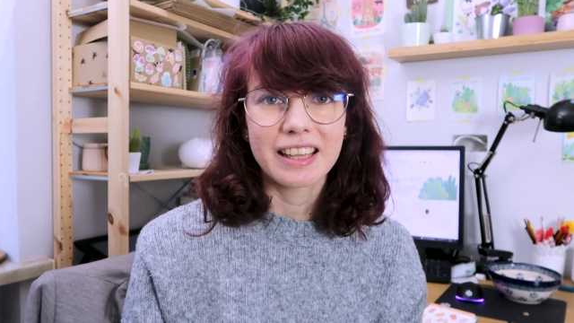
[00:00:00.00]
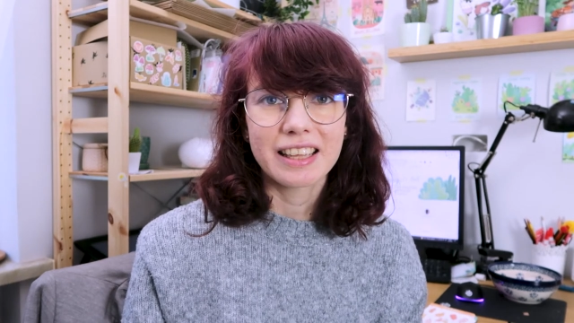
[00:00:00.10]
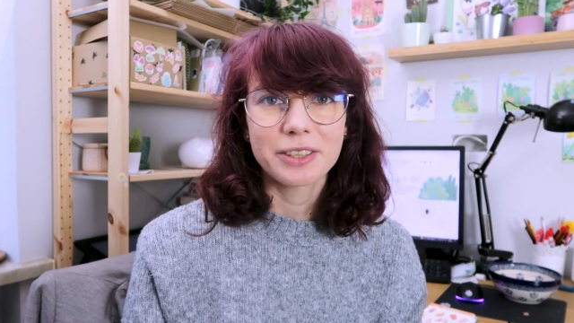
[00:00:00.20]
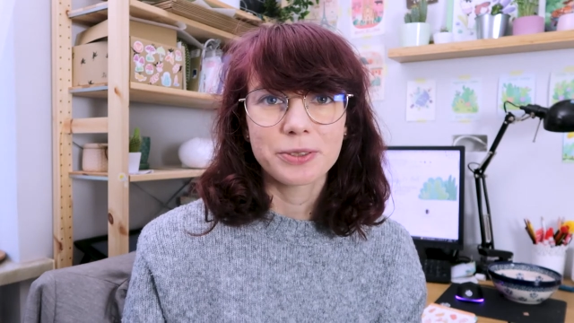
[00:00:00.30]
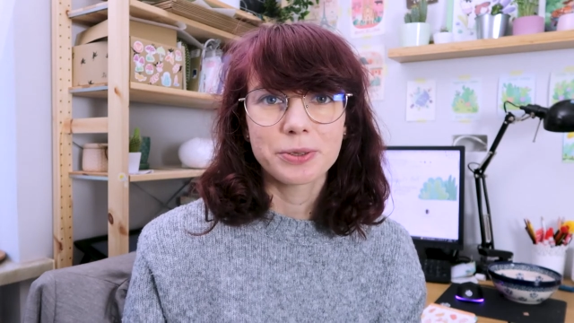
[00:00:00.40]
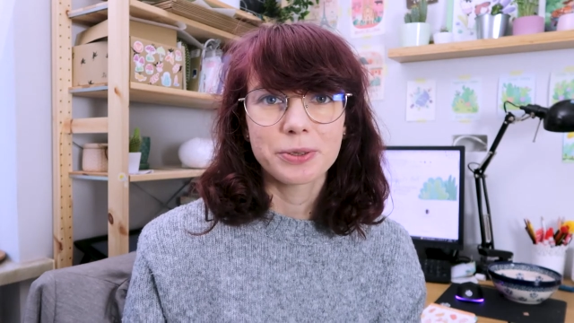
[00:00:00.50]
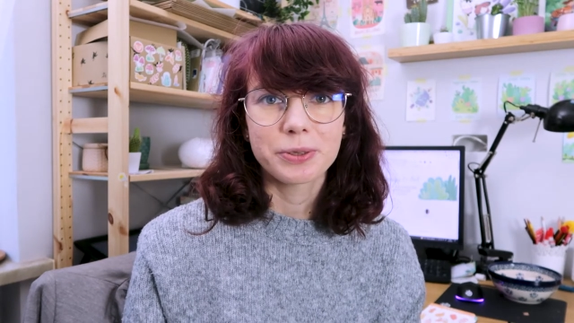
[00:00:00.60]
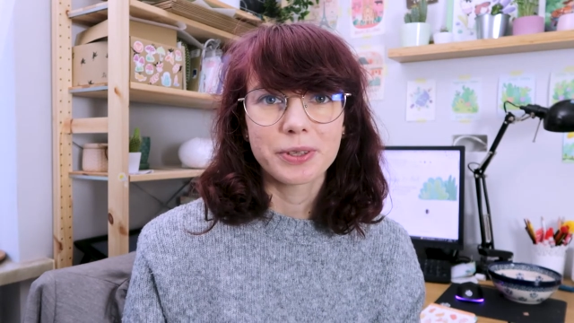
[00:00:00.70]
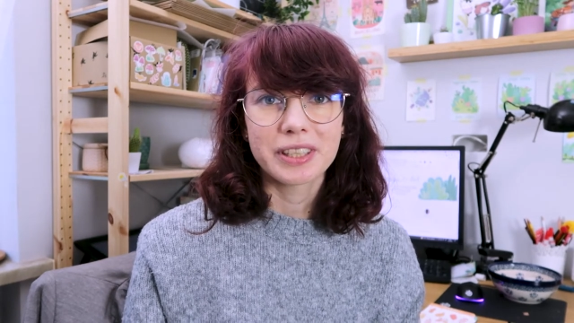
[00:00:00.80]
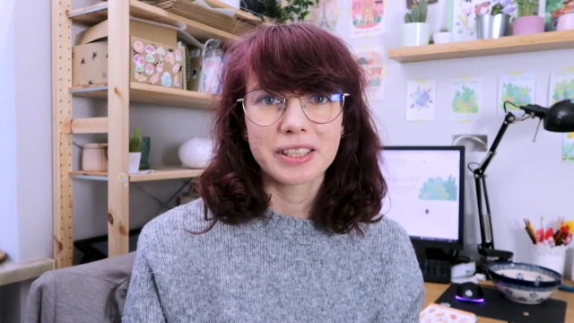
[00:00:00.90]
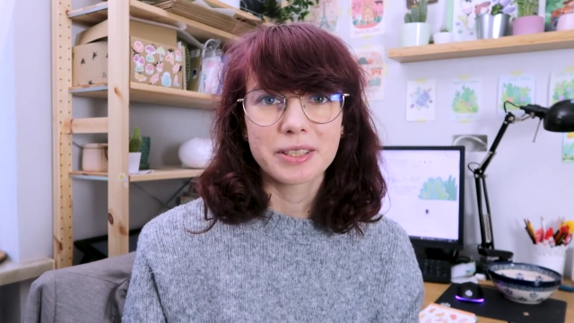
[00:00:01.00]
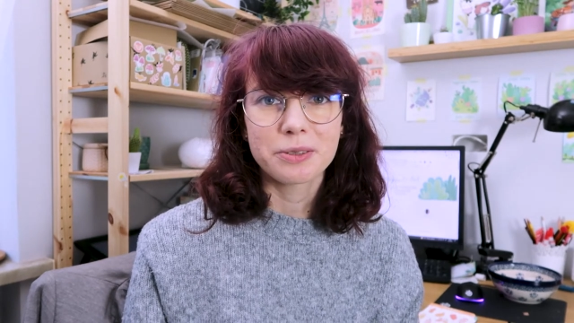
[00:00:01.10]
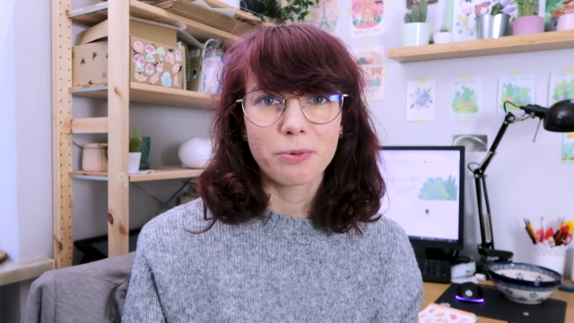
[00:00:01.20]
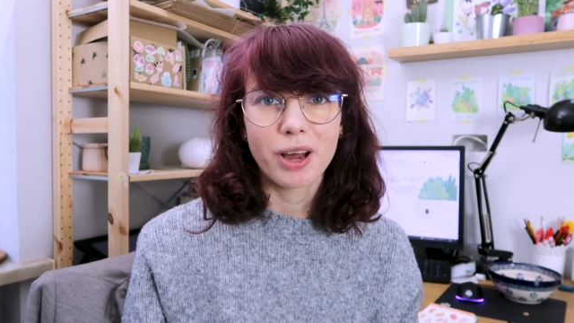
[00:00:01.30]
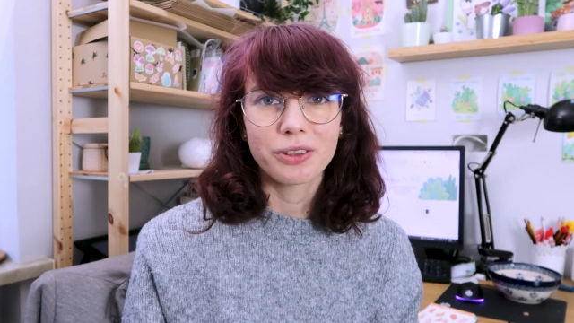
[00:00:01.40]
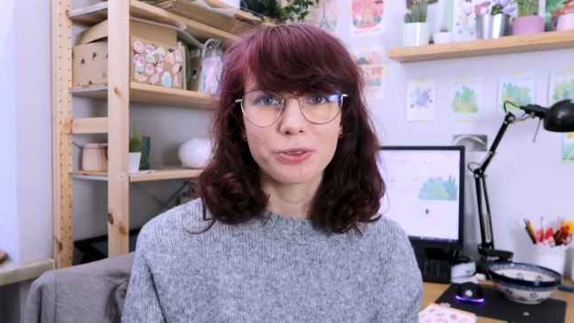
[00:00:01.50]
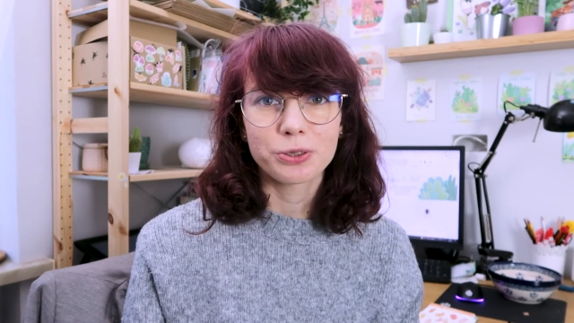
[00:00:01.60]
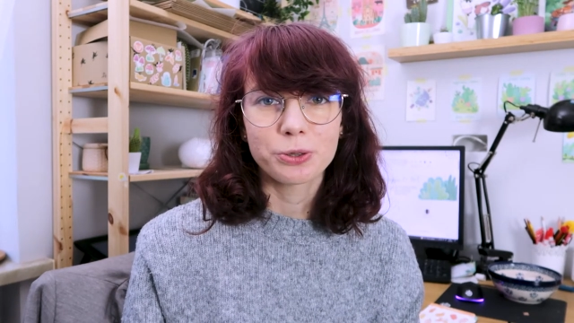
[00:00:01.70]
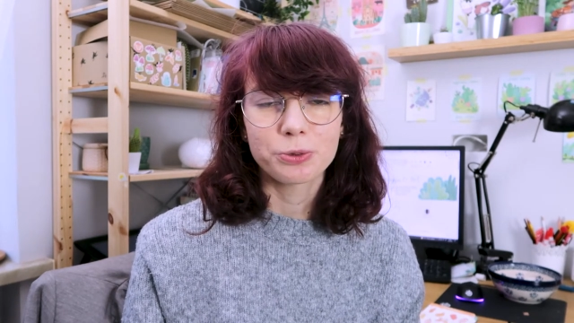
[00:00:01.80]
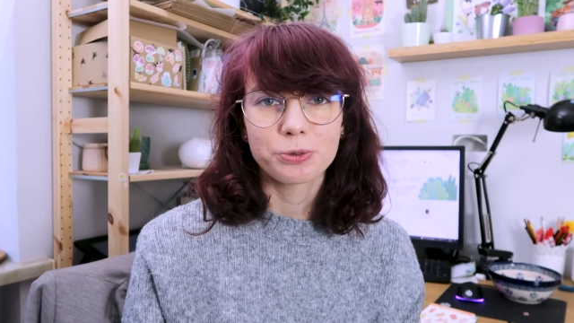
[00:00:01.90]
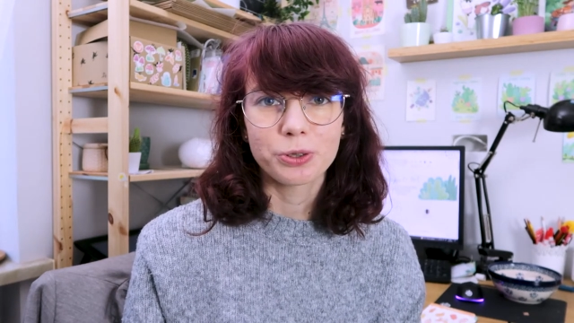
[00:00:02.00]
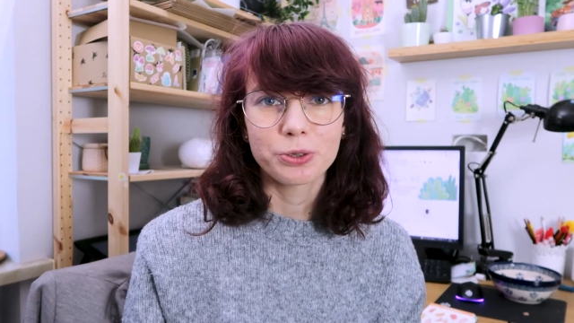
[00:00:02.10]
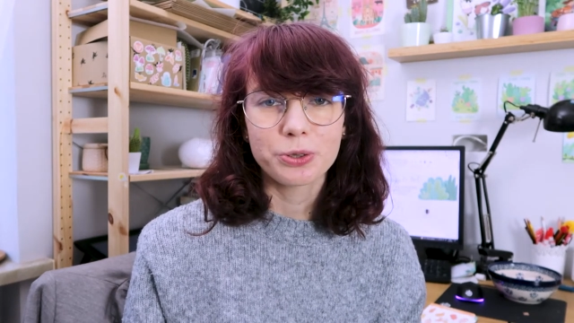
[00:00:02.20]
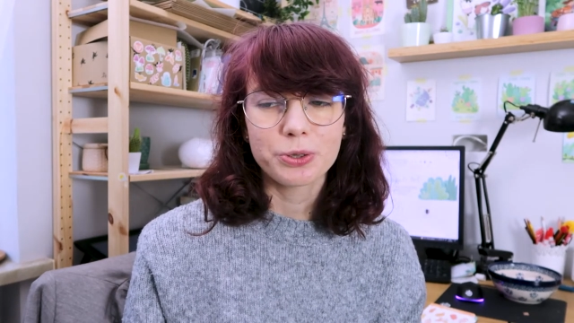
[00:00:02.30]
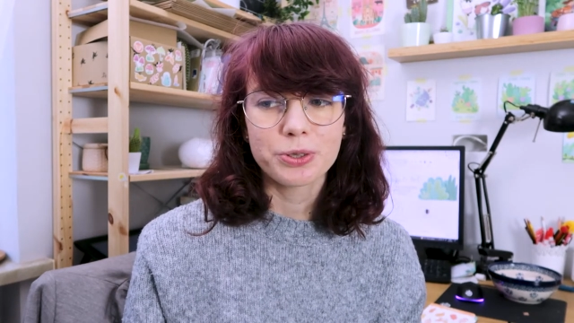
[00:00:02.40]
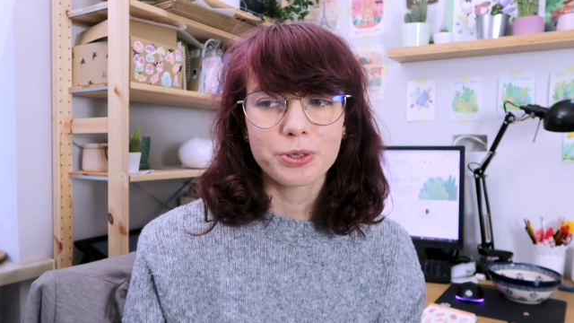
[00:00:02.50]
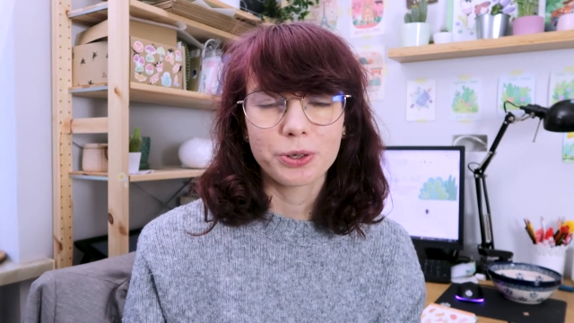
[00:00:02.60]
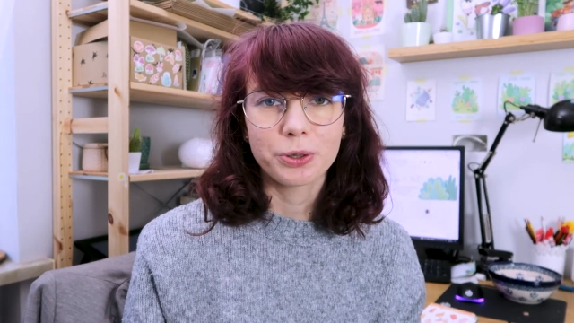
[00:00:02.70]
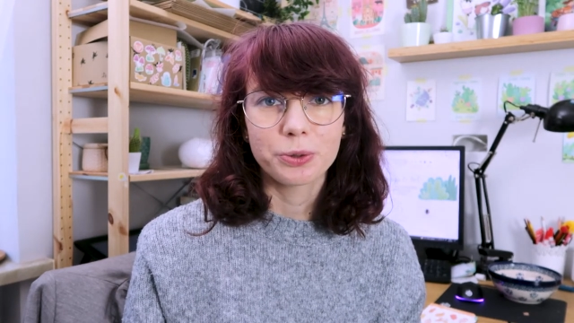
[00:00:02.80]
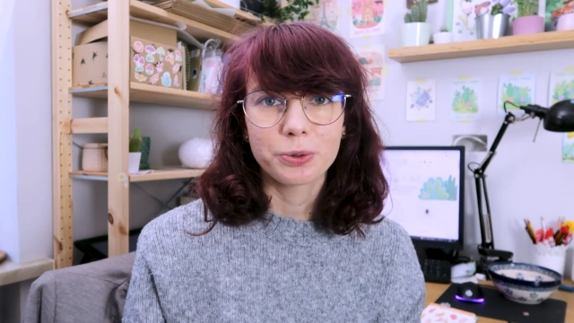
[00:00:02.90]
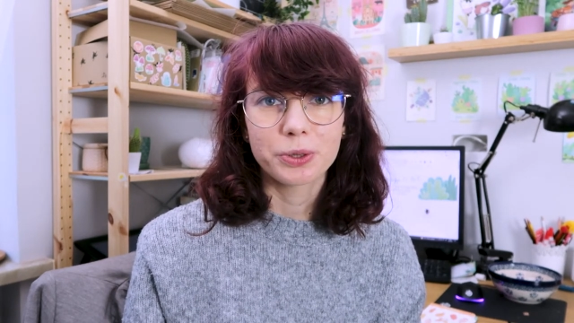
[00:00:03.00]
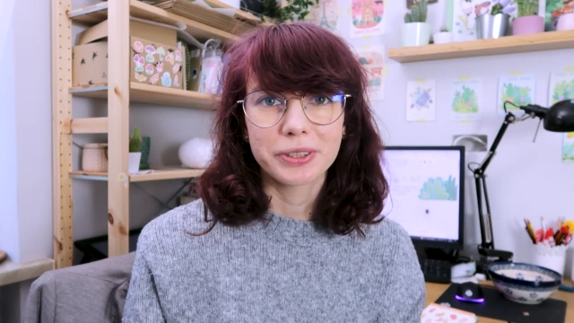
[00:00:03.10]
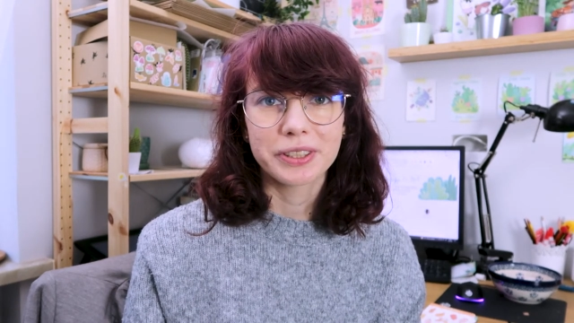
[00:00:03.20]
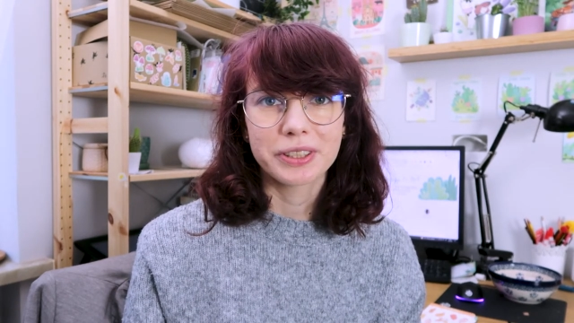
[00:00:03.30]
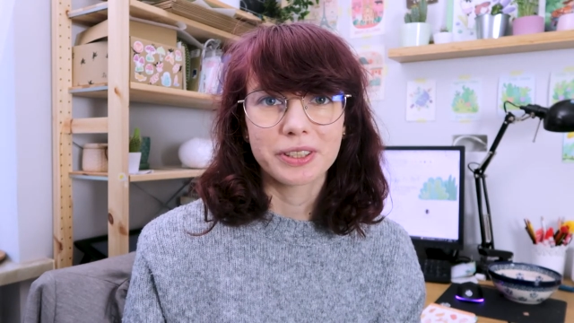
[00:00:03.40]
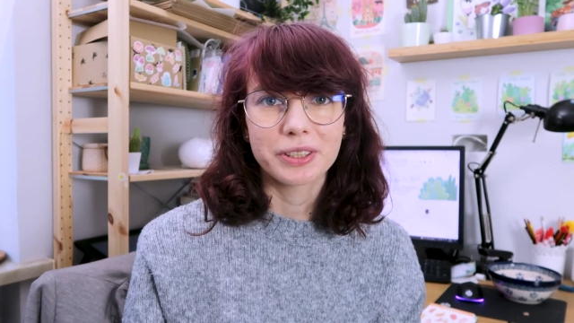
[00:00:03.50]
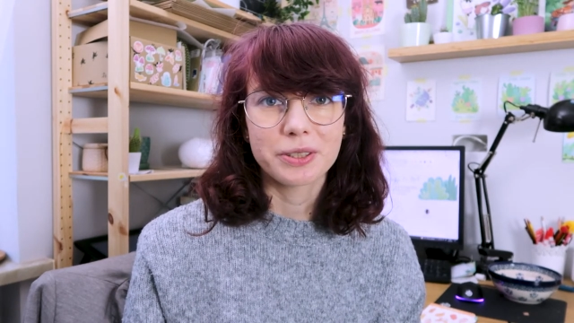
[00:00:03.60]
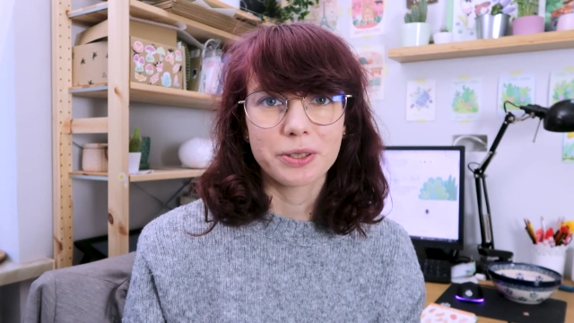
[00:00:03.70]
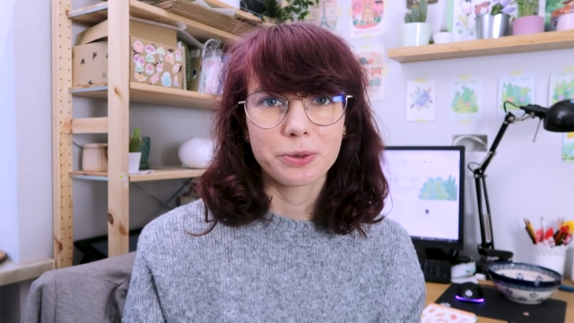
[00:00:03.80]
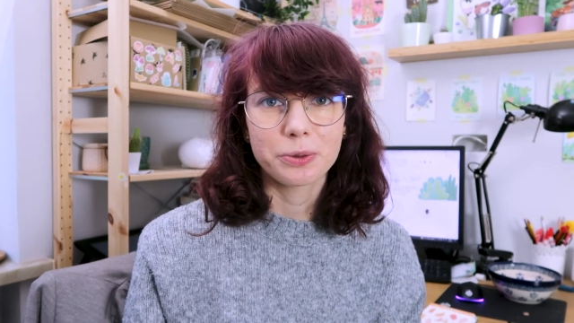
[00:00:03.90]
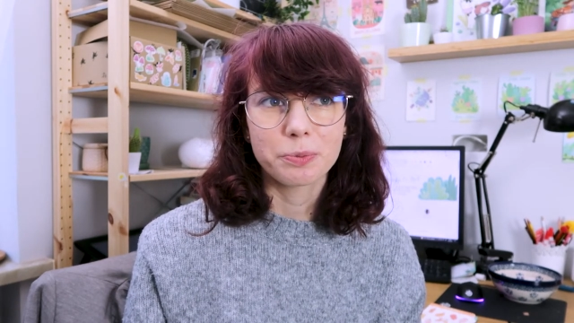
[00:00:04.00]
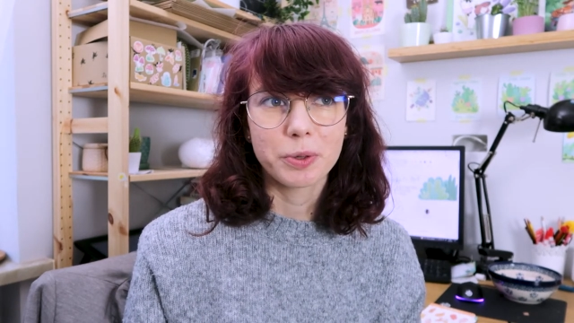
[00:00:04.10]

I like to do at least one or two photos so uh, so